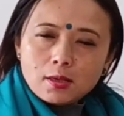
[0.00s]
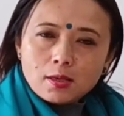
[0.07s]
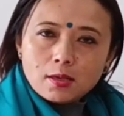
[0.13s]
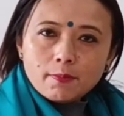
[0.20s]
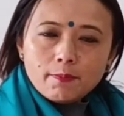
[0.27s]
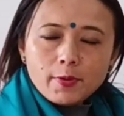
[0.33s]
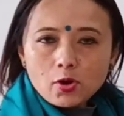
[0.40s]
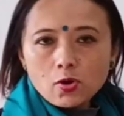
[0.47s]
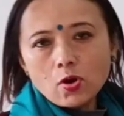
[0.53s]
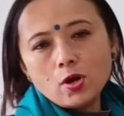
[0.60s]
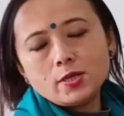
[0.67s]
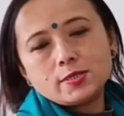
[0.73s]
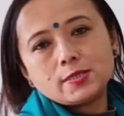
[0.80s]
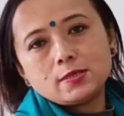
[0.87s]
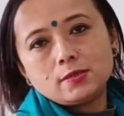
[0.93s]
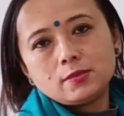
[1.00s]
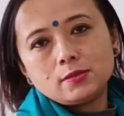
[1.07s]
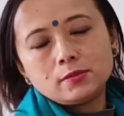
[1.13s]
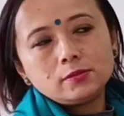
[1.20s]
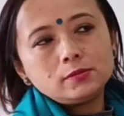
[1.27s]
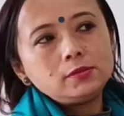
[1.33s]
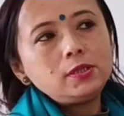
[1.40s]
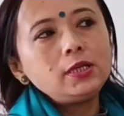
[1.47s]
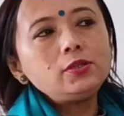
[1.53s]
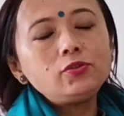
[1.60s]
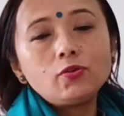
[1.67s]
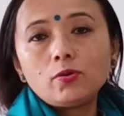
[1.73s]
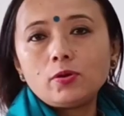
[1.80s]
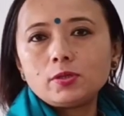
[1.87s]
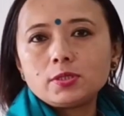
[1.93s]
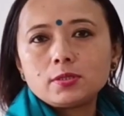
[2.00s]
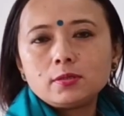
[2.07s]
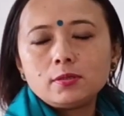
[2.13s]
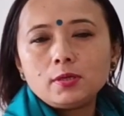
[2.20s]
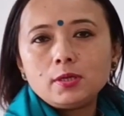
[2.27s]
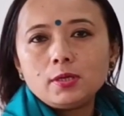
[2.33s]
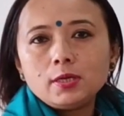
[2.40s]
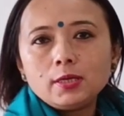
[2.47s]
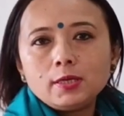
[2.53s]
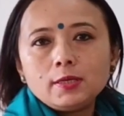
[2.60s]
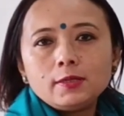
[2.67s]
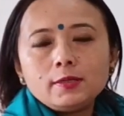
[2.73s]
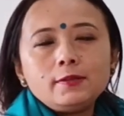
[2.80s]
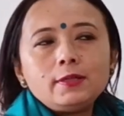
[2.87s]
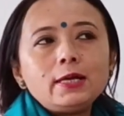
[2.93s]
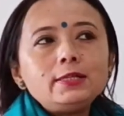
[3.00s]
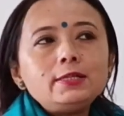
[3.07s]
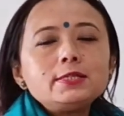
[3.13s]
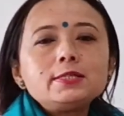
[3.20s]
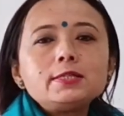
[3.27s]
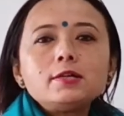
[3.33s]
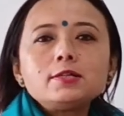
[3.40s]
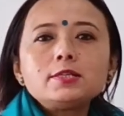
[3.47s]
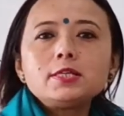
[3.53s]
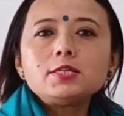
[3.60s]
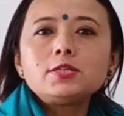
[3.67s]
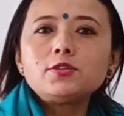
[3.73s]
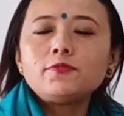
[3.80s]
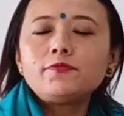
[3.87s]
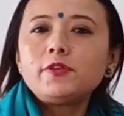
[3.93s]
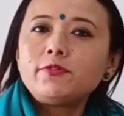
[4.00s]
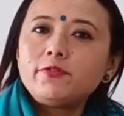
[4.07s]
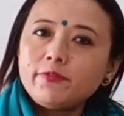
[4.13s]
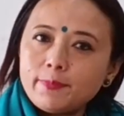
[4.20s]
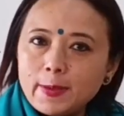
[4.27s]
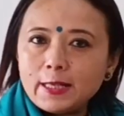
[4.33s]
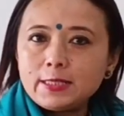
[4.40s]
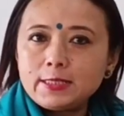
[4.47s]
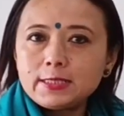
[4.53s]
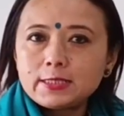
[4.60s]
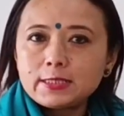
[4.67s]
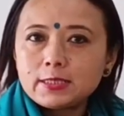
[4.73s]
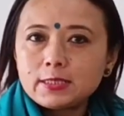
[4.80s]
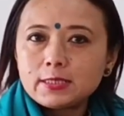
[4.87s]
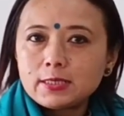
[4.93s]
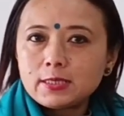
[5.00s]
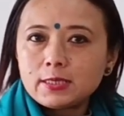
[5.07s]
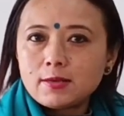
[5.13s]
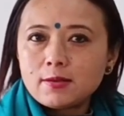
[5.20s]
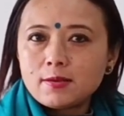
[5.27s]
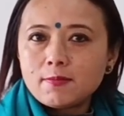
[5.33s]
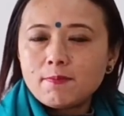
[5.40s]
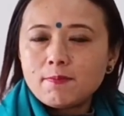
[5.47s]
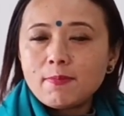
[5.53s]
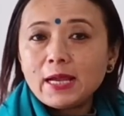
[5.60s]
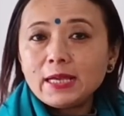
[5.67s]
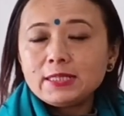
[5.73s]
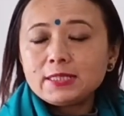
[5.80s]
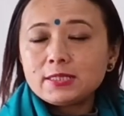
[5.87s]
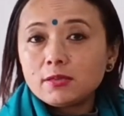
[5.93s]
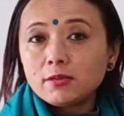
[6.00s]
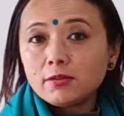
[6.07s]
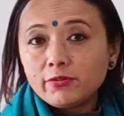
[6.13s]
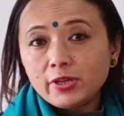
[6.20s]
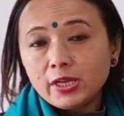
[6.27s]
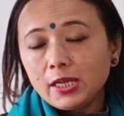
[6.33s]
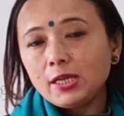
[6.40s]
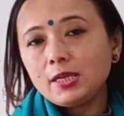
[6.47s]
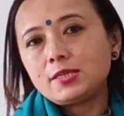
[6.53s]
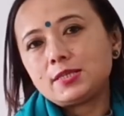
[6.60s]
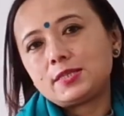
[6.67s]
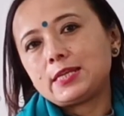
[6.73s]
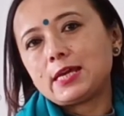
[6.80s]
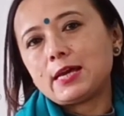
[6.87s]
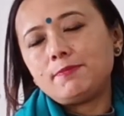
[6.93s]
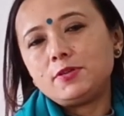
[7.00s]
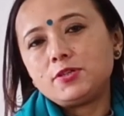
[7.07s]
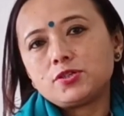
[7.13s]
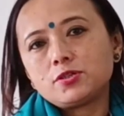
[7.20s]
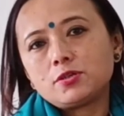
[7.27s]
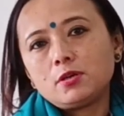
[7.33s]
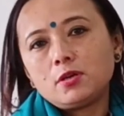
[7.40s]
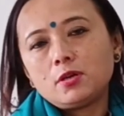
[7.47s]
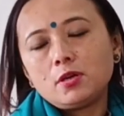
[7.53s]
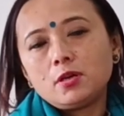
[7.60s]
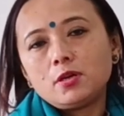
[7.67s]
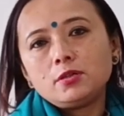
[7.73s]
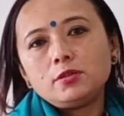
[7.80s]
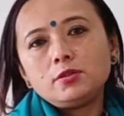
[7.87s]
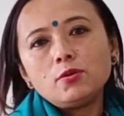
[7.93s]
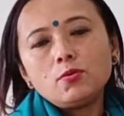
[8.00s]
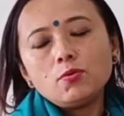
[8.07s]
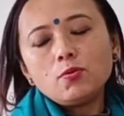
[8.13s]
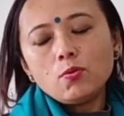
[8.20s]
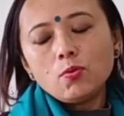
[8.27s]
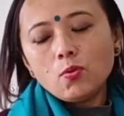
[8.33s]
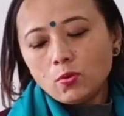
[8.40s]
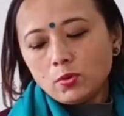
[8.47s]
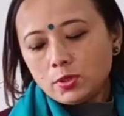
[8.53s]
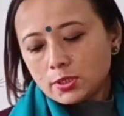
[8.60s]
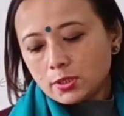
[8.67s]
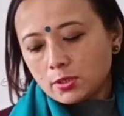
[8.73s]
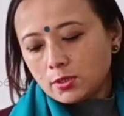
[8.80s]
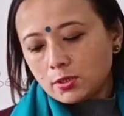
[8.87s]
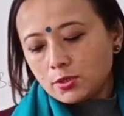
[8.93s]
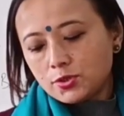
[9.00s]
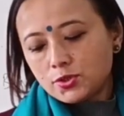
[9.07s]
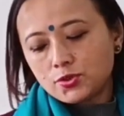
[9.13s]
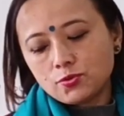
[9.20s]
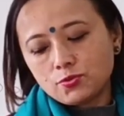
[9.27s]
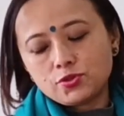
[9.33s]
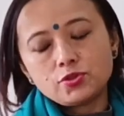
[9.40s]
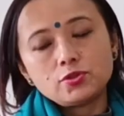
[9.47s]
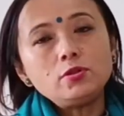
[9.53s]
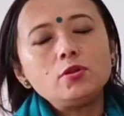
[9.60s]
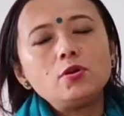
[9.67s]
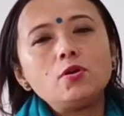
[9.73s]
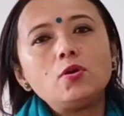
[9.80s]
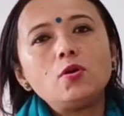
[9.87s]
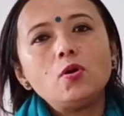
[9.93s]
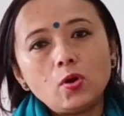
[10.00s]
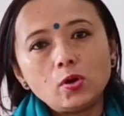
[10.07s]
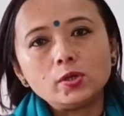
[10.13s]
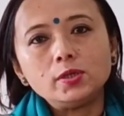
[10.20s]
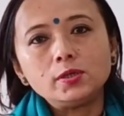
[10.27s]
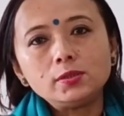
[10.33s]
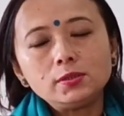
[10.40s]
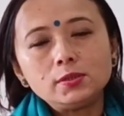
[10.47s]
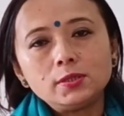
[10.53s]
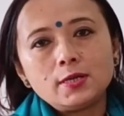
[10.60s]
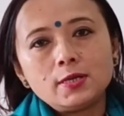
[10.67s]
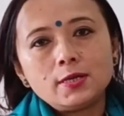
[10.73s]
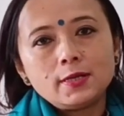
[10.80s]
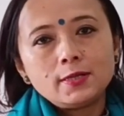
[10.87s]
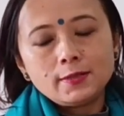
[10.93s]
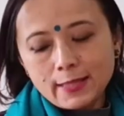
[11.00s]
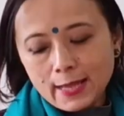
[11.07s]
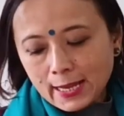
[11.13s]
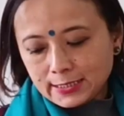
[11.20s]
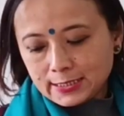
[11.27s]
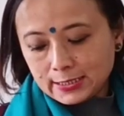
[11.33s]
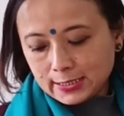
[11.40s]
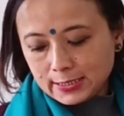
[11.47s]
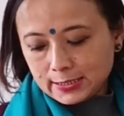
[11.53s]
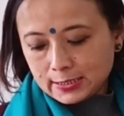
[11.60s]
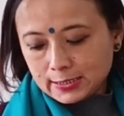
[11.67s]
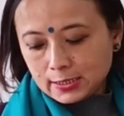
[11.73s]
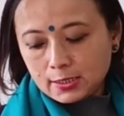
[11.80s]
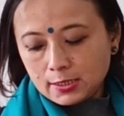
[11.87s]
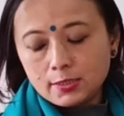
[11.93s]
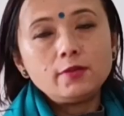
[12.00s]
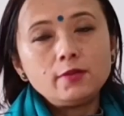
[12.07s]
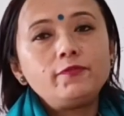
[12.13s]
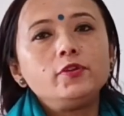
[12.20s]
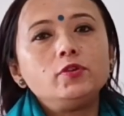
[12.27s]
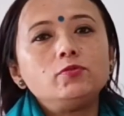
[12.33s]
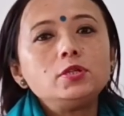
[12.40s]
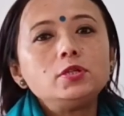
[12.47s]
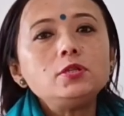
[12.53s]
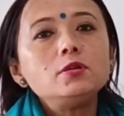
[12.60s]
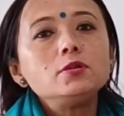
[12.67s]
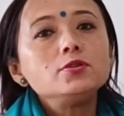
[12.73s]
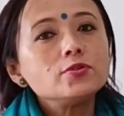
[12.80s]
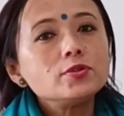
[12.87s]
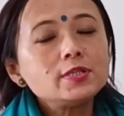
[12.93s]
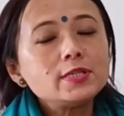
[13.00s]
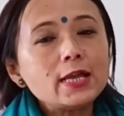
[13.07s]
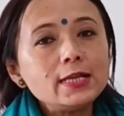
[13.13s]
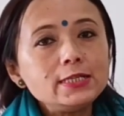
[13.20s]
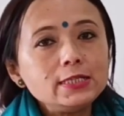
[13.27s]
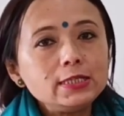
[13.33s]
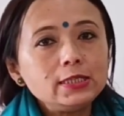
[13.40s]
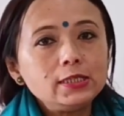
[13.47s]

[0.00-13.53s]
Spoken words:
Because they thought that the success of the rebels might re-establish the old social order, that is, the feudal society,